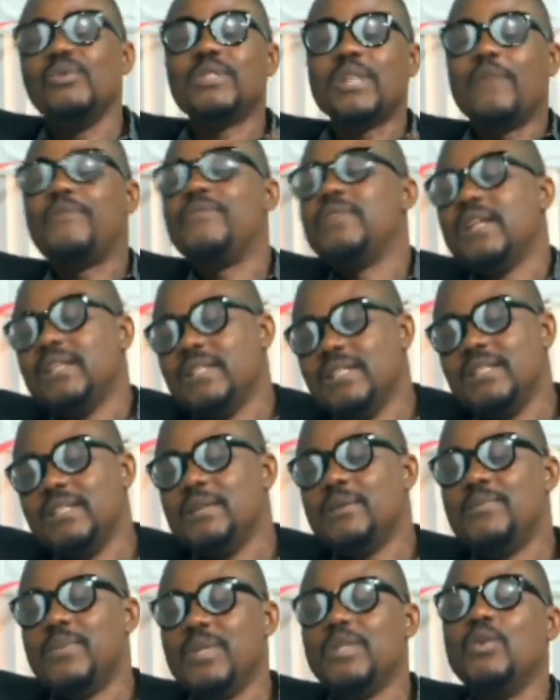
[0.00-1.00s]
definitely
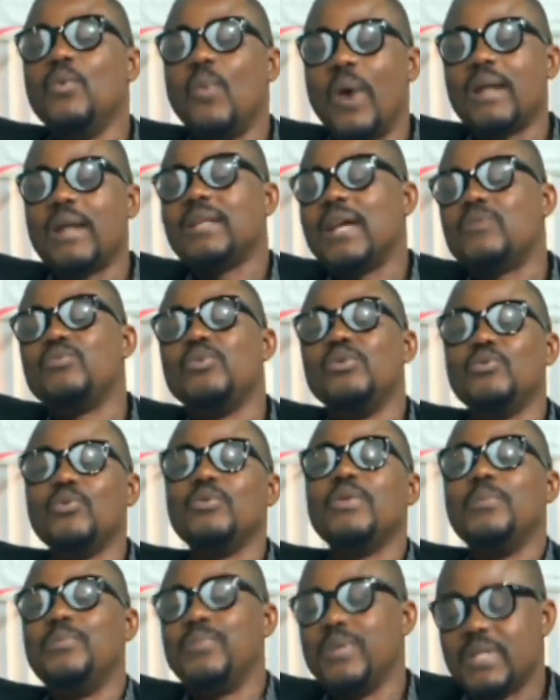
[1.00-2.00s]
be the one that will do
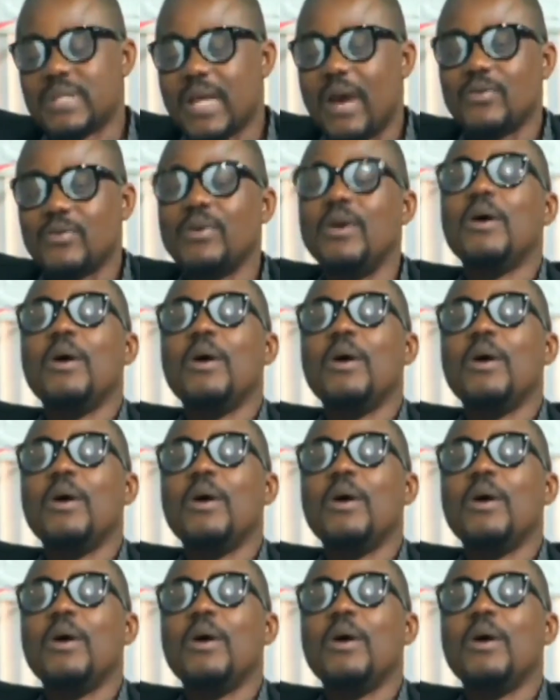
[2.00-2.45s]
the printout.